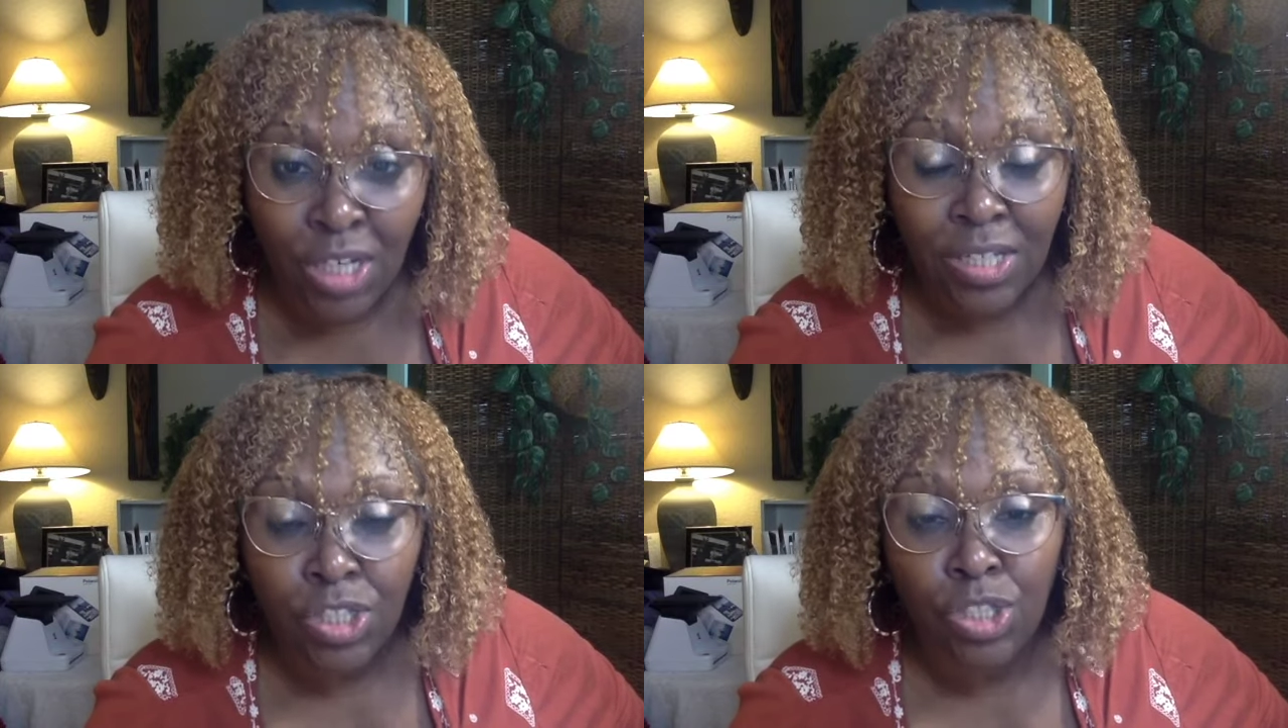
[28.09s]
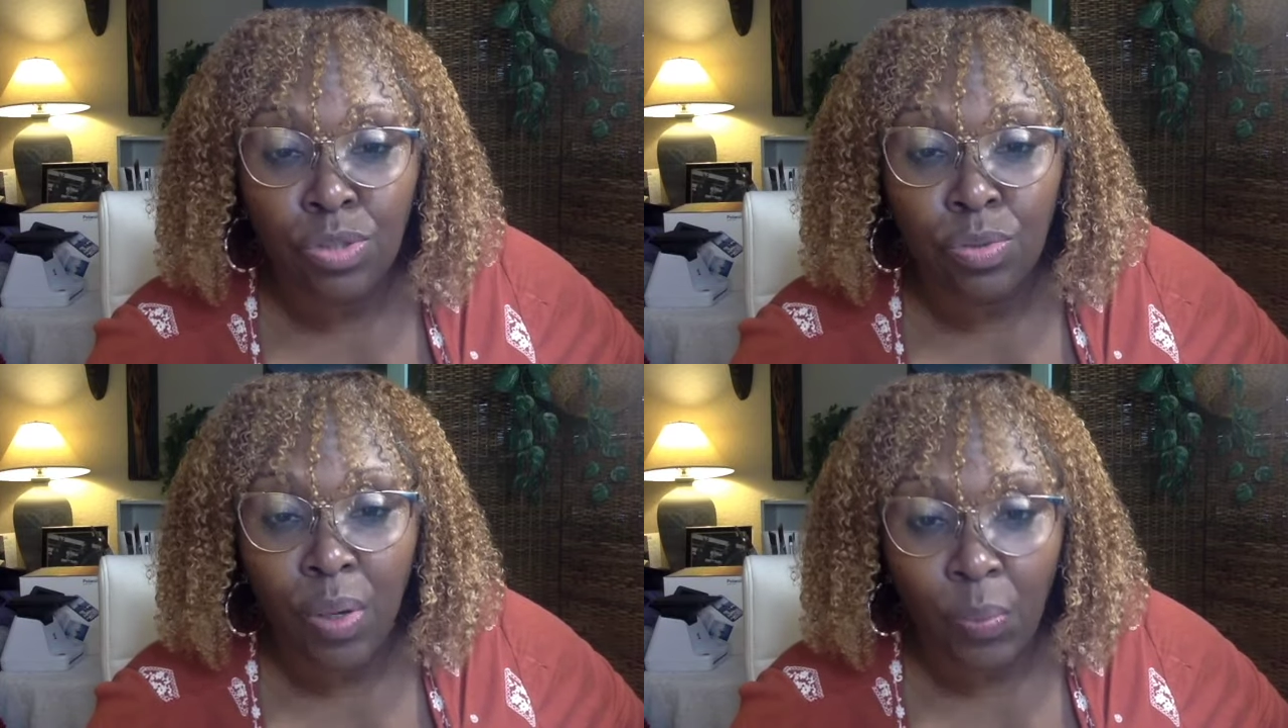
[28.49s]

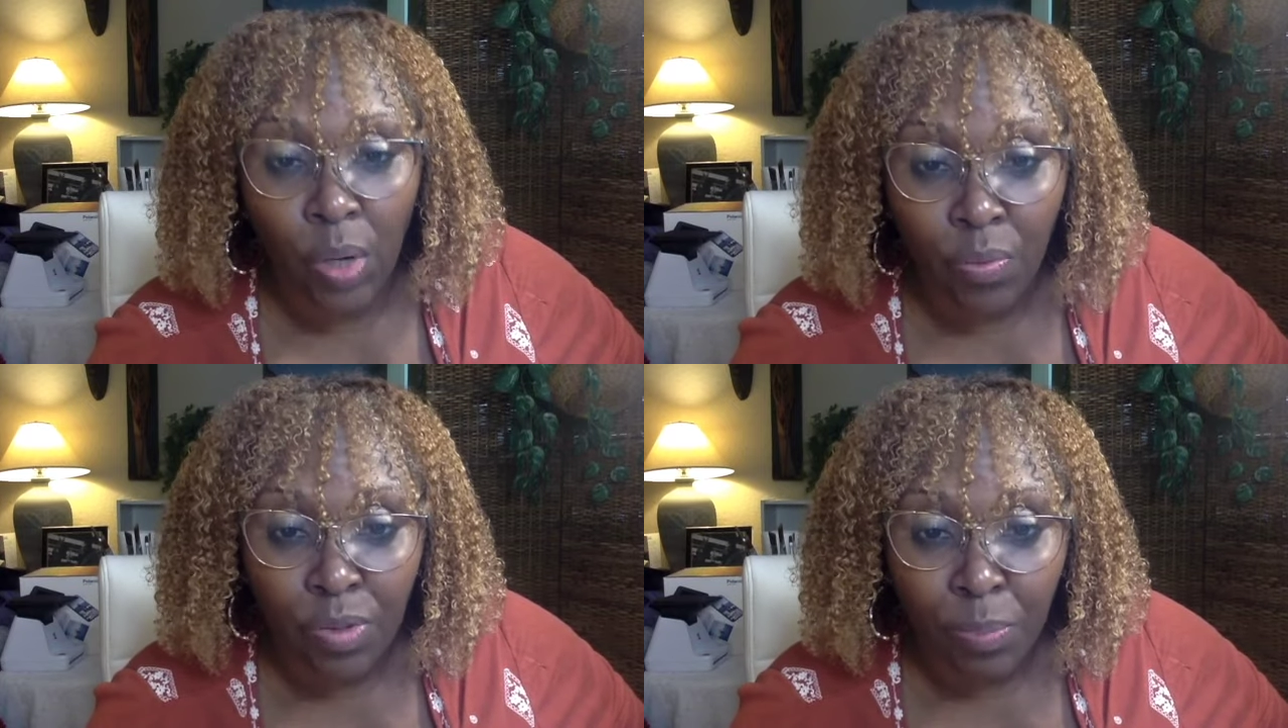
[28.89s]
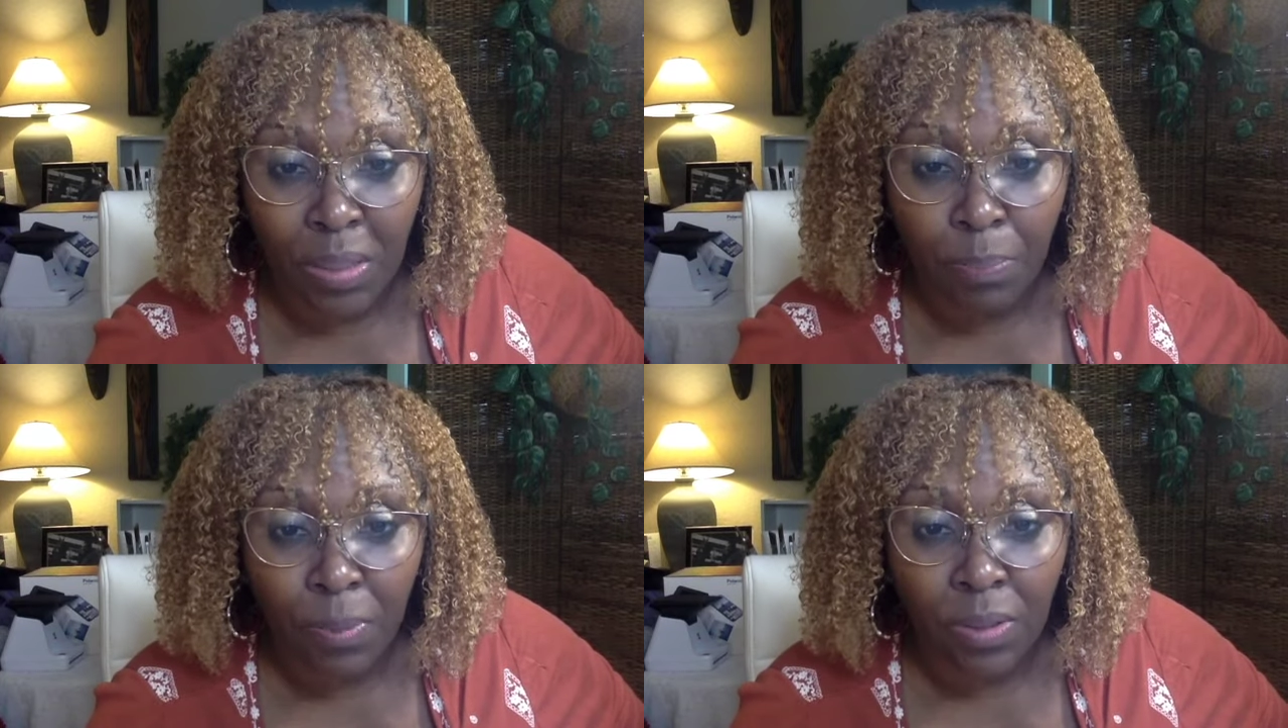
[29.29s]
to work with
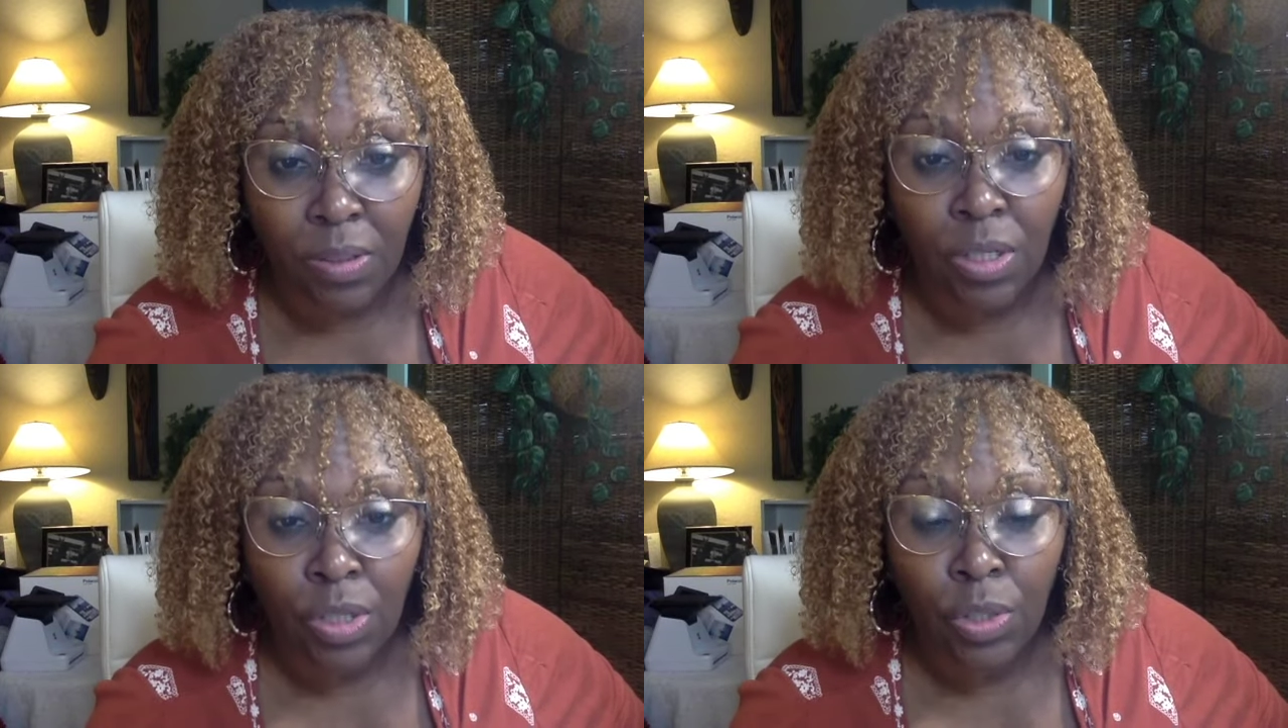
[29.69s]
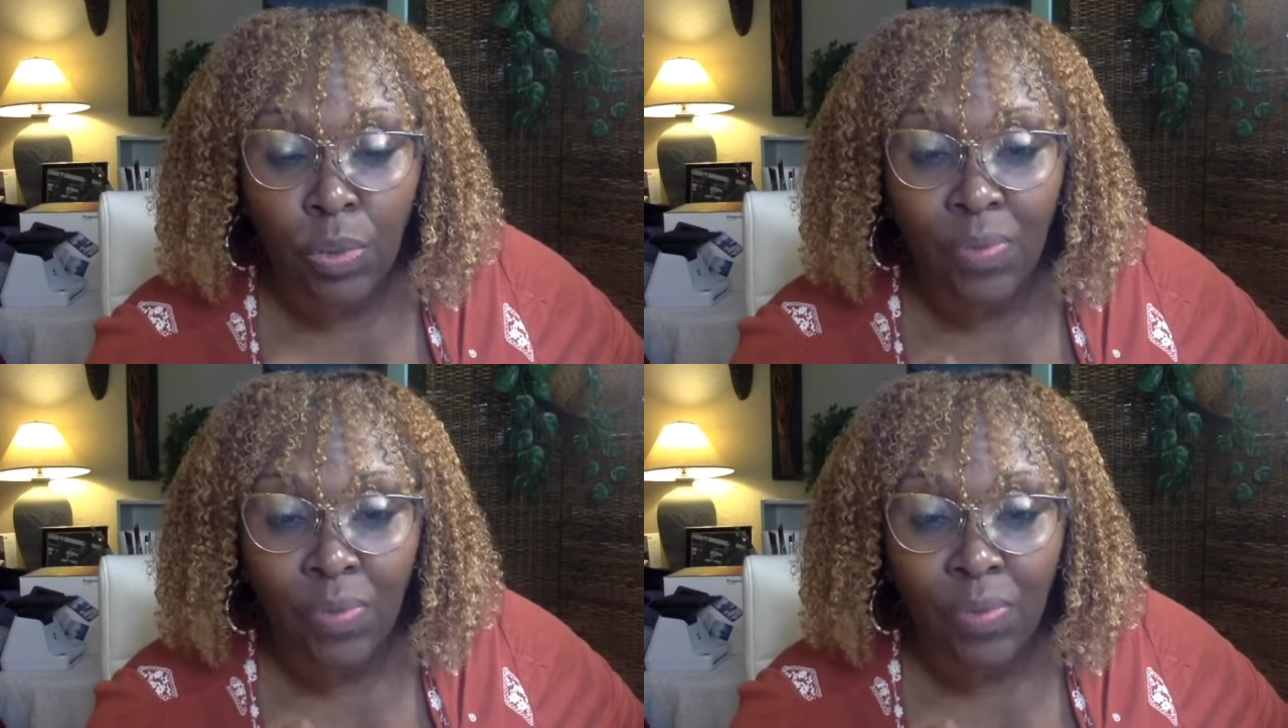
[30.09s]
people who